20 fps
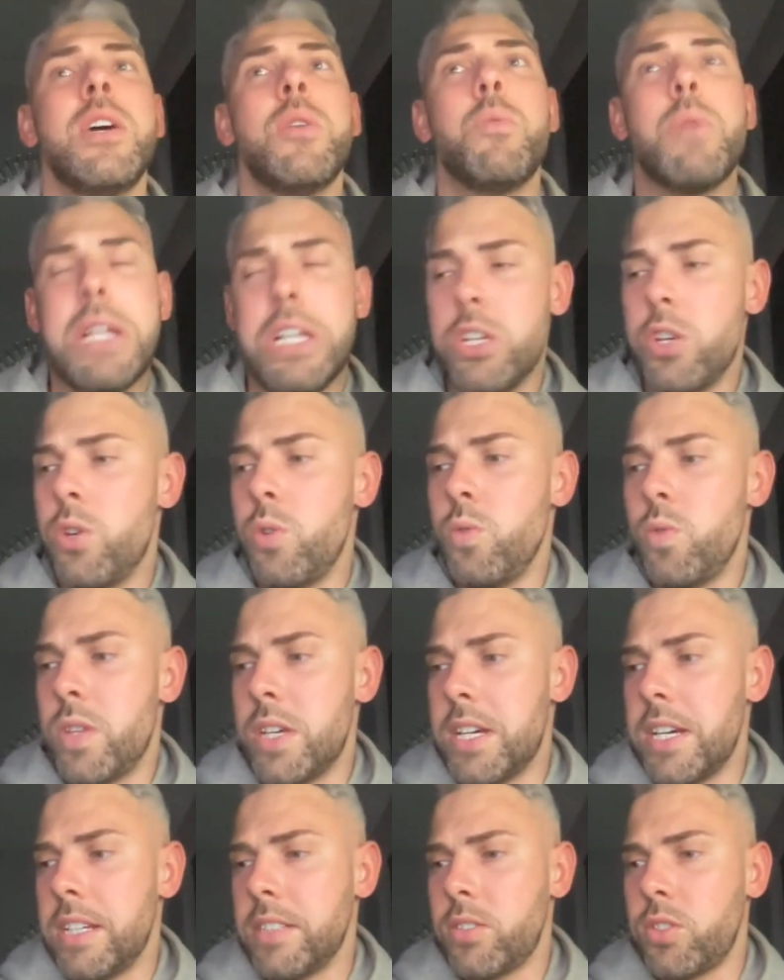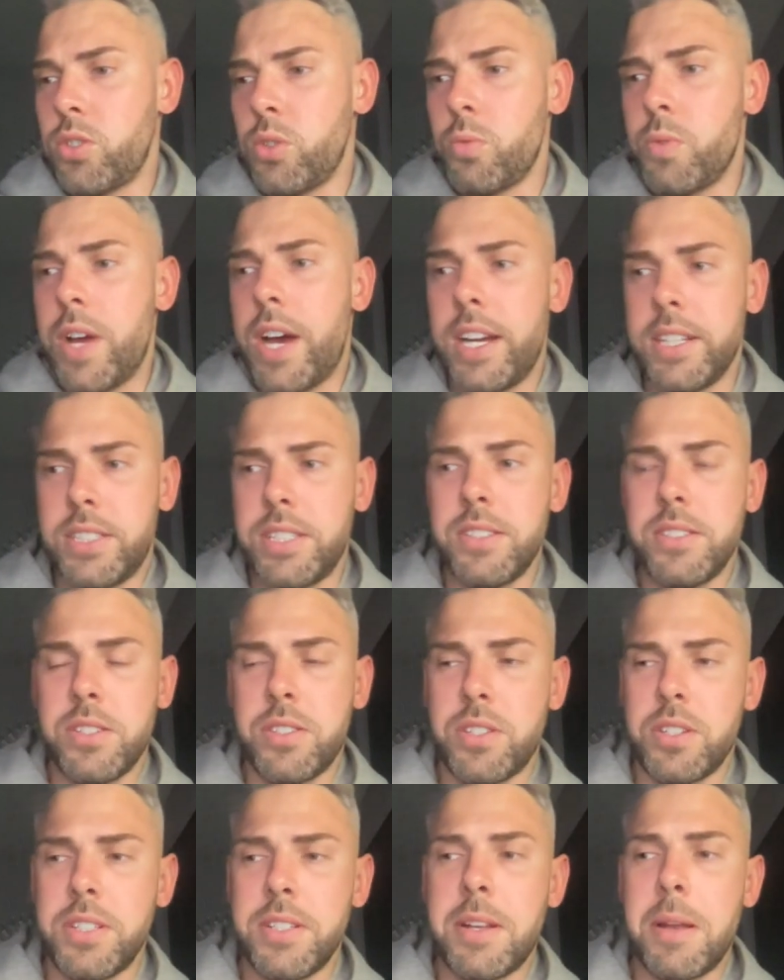We knew that Sean
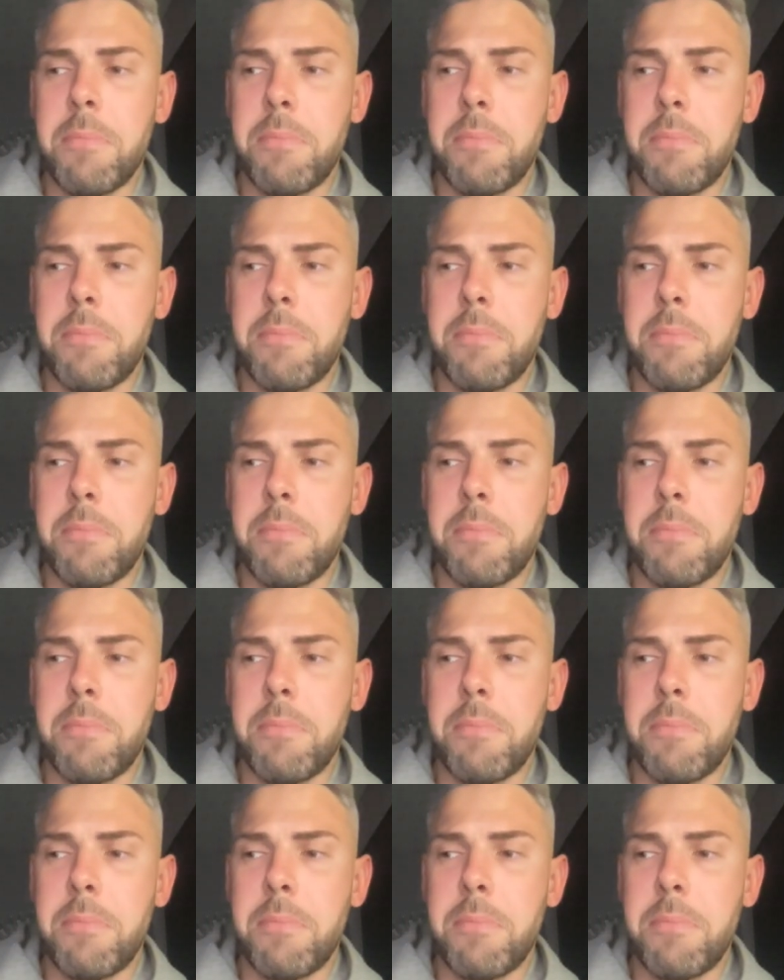Hutchinson,